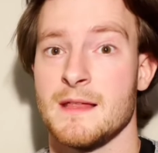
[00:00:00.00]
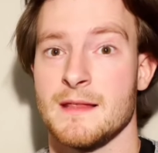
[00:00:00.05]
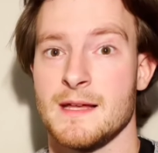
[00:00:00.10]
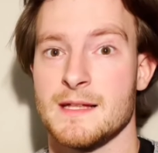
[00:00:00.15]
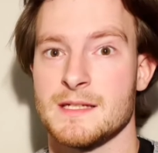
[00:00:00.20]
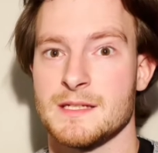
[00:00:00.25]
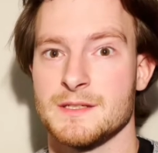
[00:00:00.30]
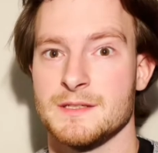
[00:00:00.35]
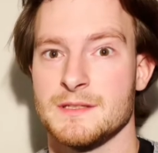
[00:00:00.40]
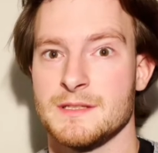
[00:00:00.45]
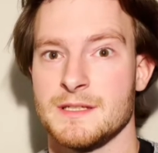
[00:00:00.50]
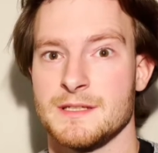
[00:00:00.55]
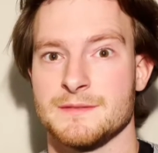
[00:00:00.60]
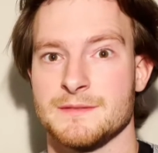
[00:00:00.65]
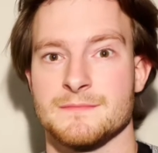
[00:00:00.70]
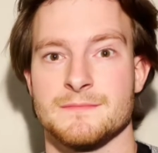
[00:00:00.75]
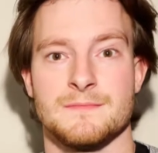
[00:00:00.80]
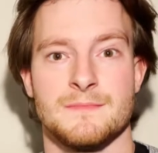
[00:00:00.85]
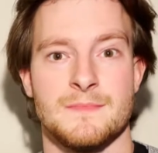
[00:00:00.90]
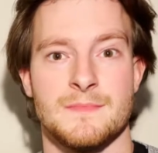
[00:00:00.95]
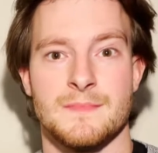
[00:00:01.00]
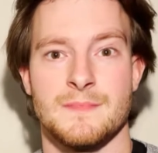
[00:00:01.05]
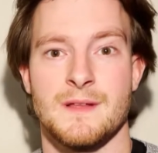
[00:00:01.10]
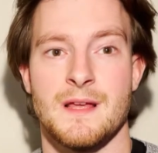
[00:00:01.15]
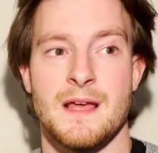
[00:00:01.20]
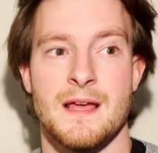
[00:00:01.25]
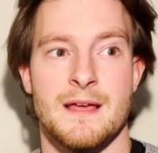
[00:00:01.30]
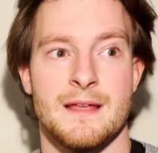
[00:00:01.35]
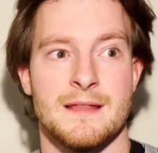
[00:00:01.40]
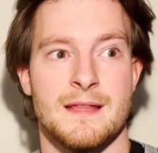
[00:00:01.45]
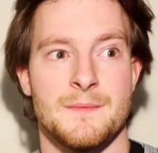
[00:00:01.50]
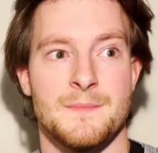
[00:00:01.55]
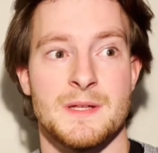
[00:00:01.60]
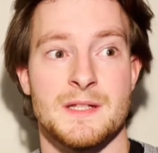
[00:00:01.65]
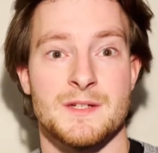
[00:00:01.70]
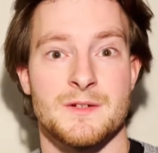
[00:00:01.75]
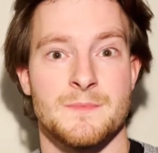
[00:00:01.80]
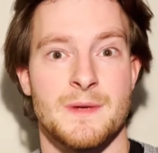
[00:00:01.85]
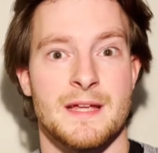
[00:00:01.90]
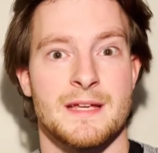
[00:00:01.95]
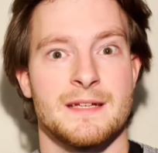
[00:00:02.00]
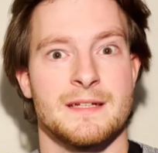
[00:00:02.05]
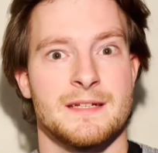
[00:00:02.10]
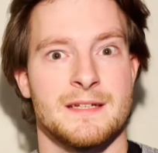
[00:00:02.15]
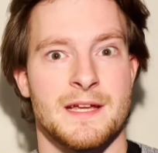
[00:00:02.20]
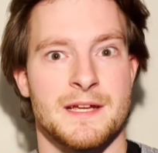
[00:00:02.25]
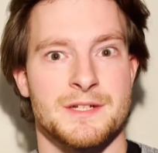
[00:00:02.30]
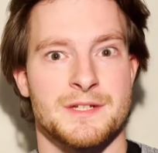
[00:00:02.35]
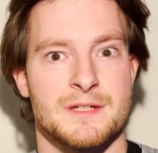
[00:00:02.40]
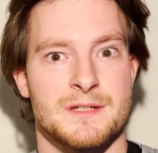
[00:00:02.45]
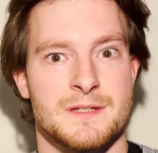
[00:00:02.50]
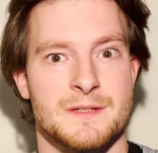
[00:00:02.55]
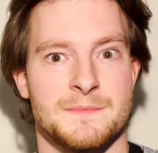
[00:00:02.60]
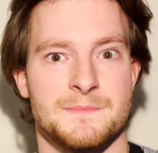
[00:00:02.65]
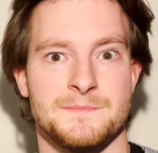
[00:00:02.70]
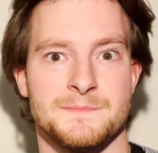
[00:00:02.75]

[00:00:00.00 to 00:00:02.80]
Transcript: that's a good thing. That means you're making connections.